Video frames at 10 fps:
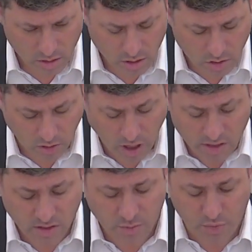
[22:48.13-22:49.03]
So
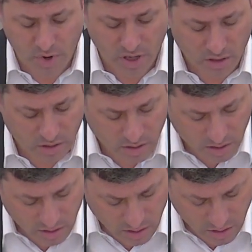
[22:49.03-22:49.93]
Tesis brings
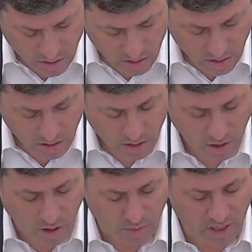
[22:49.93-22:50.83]

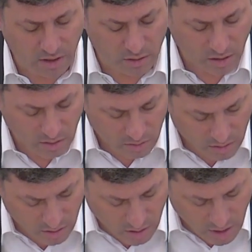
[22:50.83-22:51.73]
a Mechilta
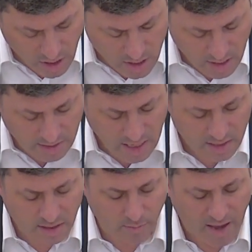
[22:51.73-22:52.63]
that
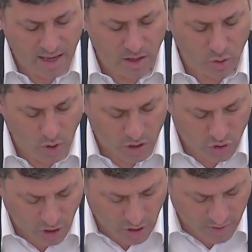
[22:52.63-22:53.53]
says, L'man yinuach
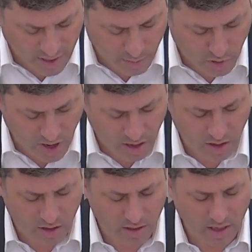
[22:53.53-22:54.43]
shorcha
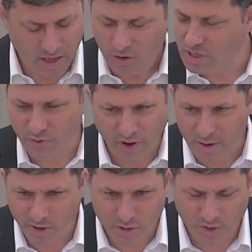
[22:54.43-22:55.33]
v'chamorecha. It was just
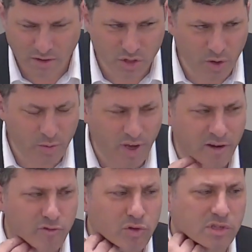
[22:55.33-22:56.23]
funny because when I was learning
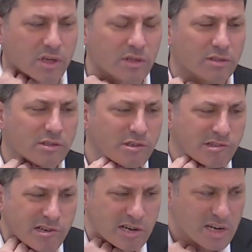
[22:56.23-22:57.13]
Mechavrusa,
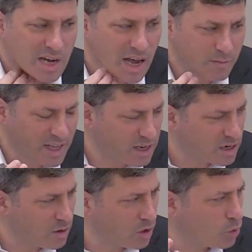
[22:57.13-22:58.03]
I'm like,
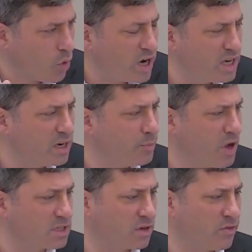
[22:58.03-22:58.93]
what do you need a
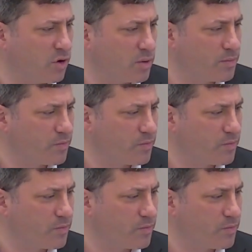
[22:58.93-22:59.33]
pasuk for?